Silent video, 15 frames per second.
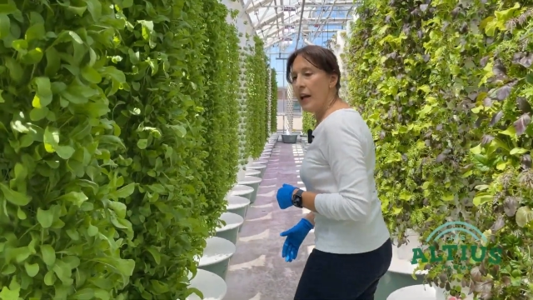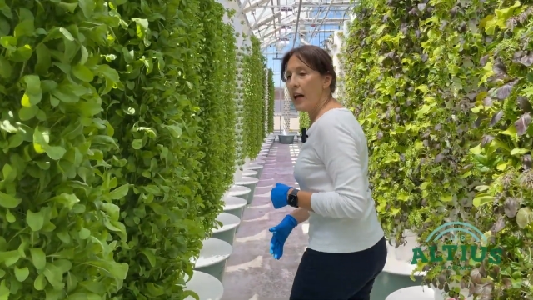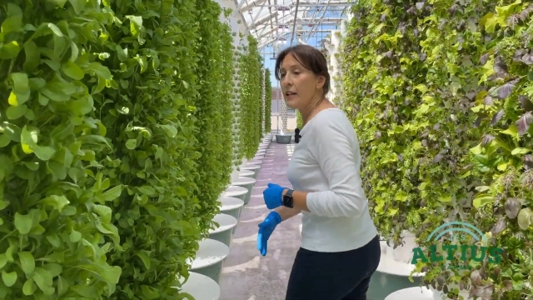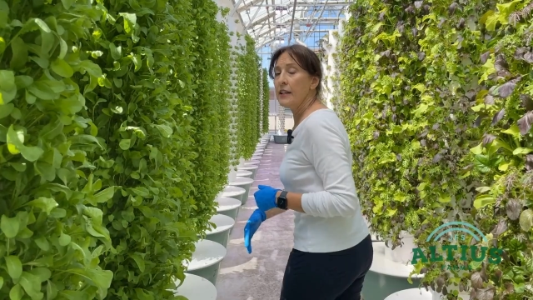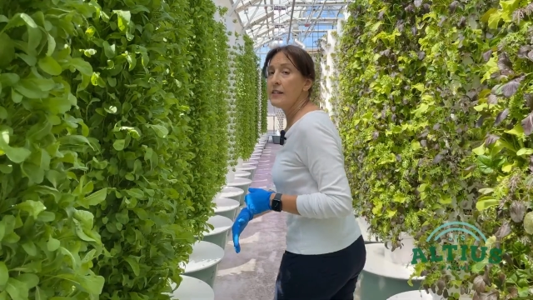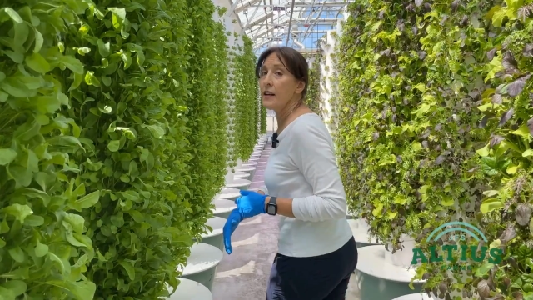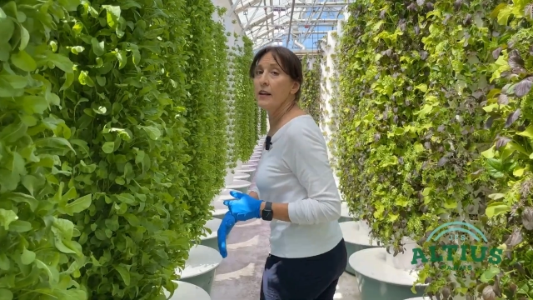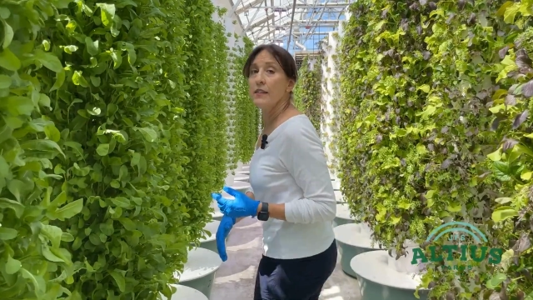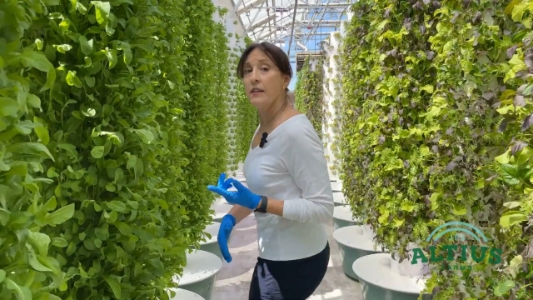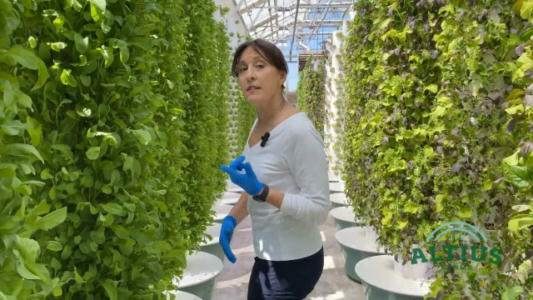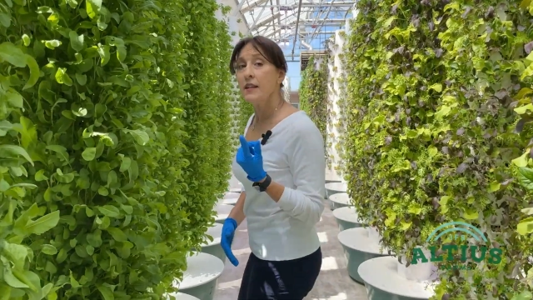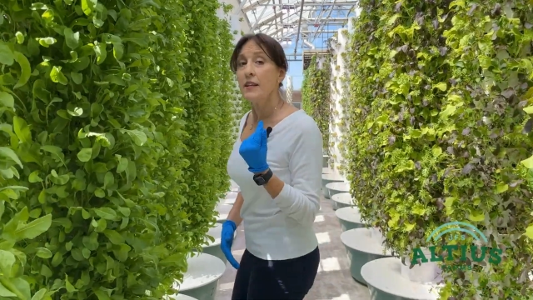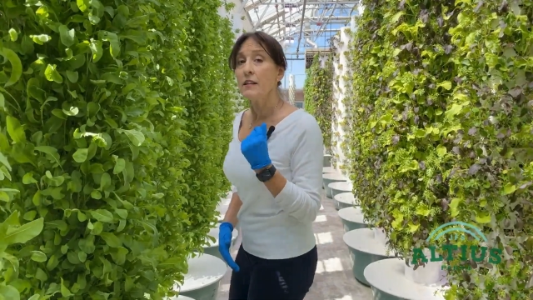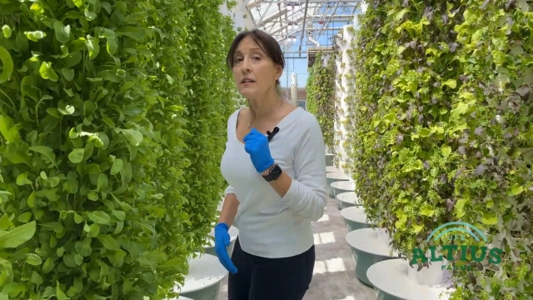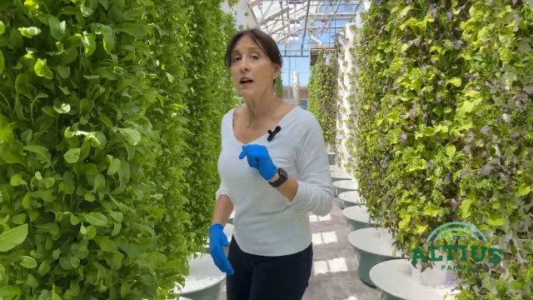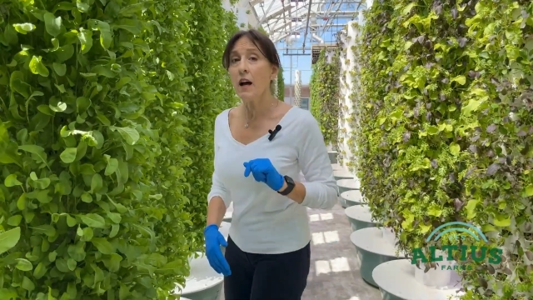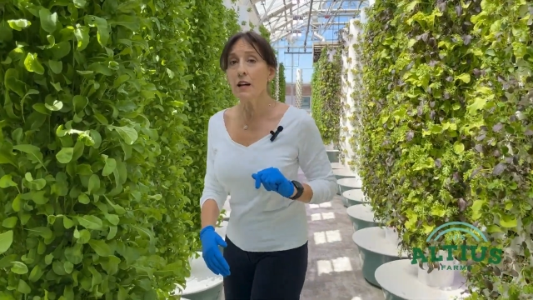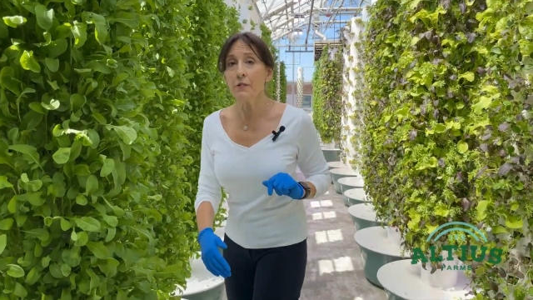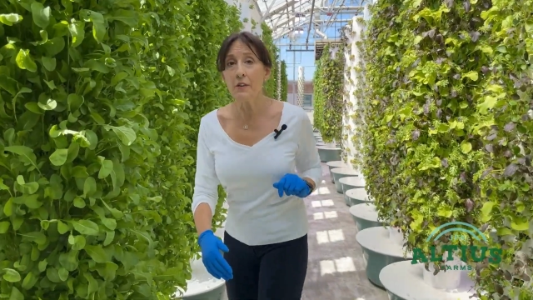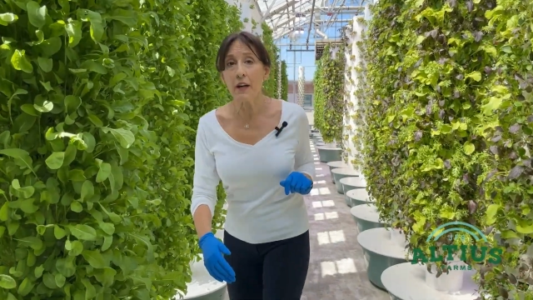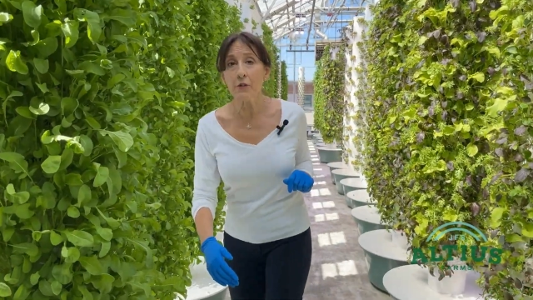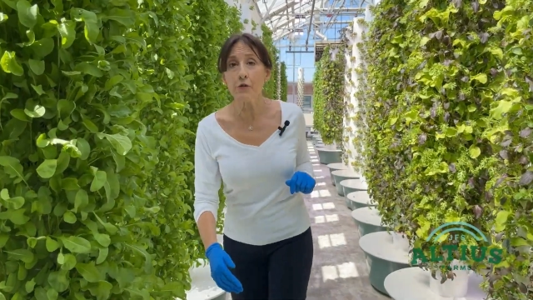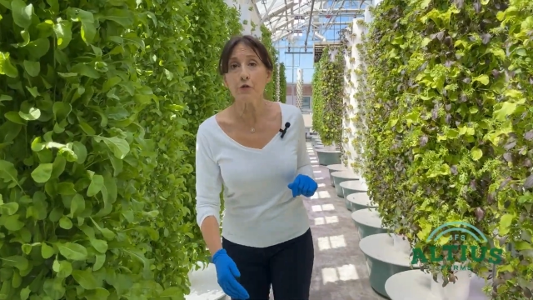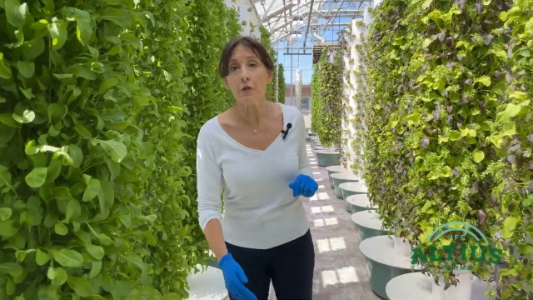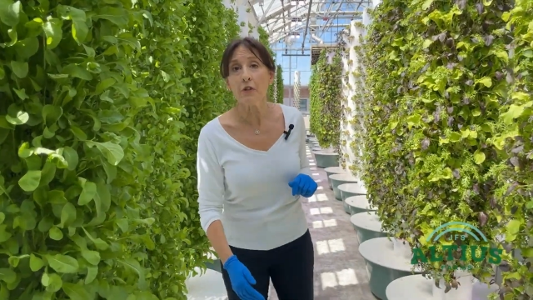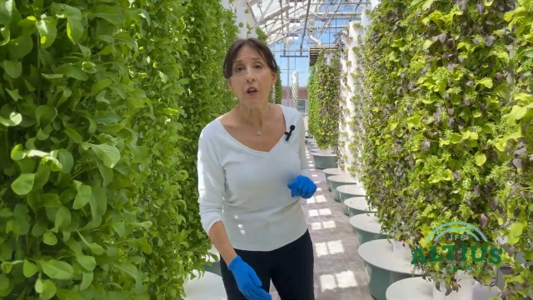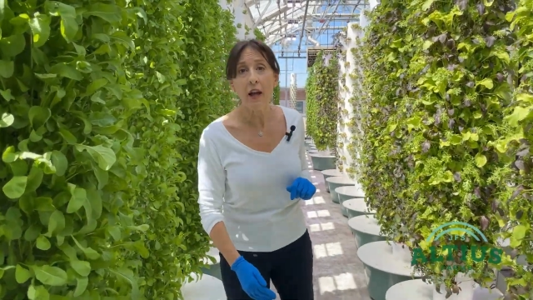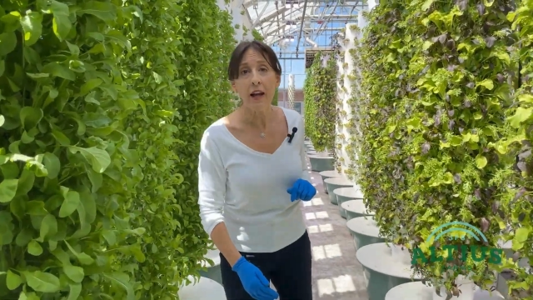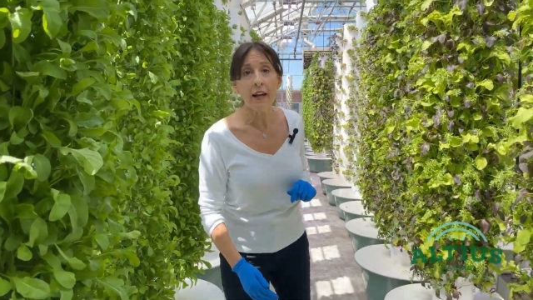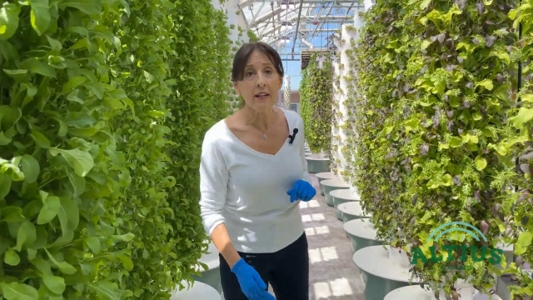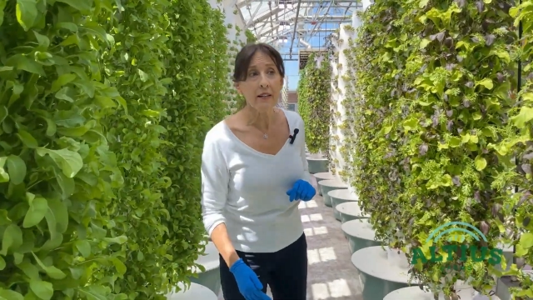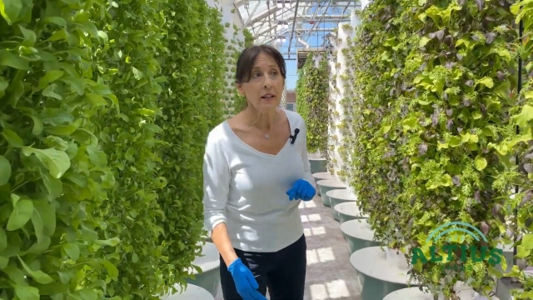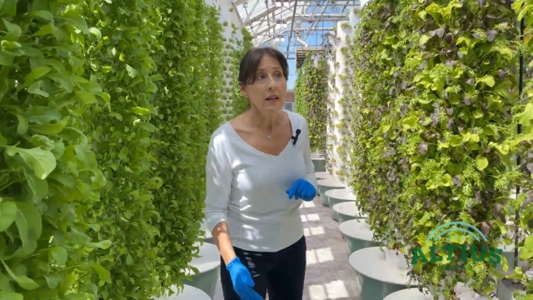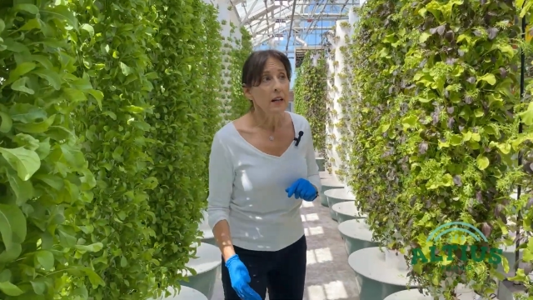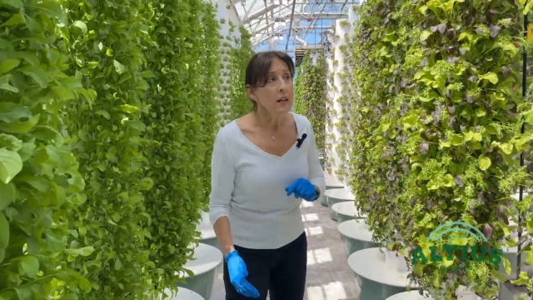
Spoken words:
And it doesn't need a lot of extra light.